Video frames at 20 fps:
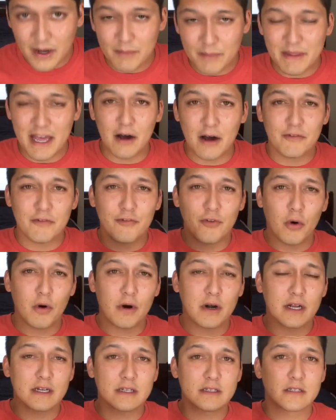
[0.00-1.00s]
now in
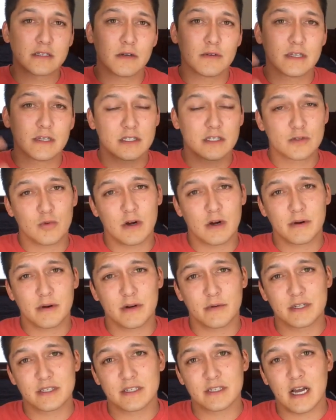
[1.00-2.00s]
Florida, so this is where I'm going
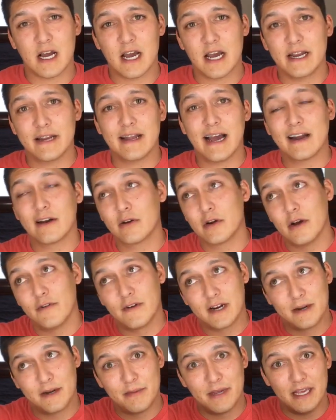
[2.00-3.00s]
to reside. I don't know if
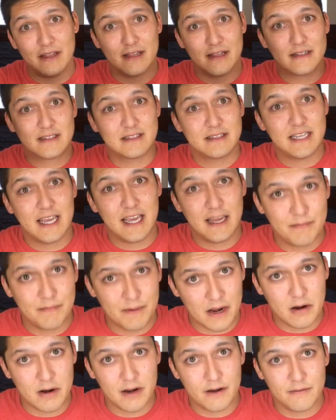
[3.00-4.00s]
I'm going to be in the Tampa
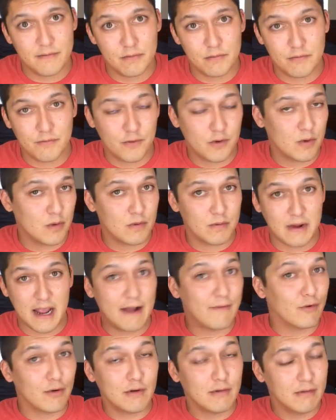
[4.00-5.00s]
area
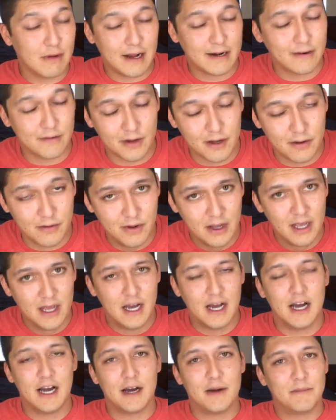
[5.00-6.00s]
forever. I don't know.
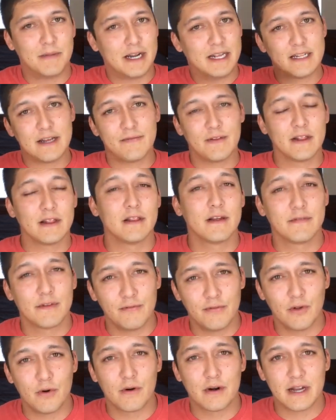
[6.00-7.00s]
But I definitely love the
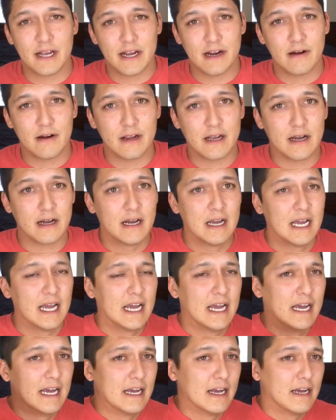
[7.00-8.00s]
Florida area.
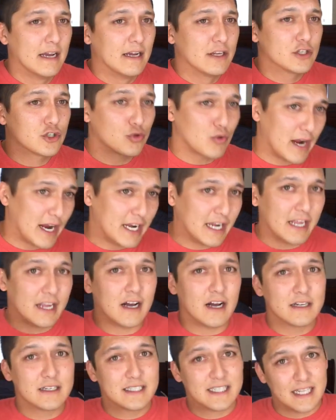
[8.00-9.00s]
Training
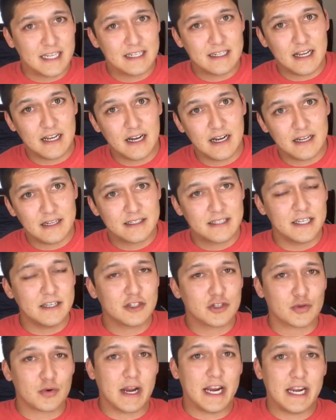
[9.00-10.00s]
on tint, tint
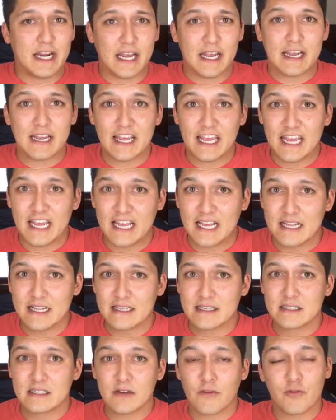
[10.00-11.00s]
training
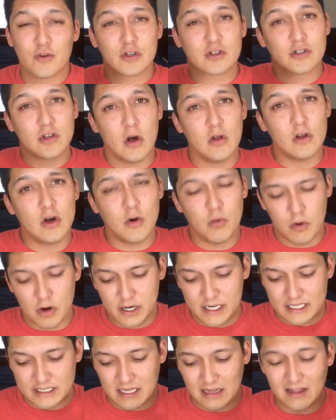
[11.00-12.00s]
is, for solo
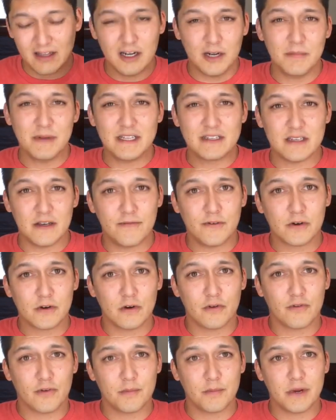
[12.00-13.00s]
work, it's a little bit
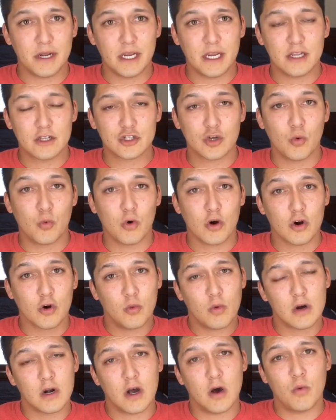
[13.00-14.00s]
difficult for me to work
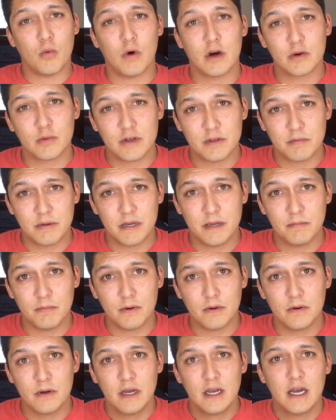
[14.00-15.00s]
one-on-one with
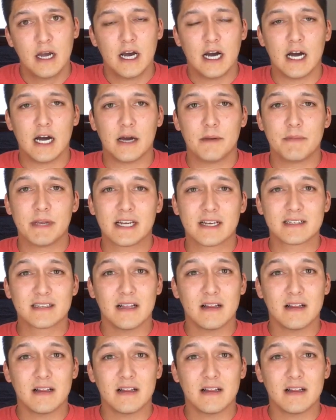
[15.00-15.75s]
people because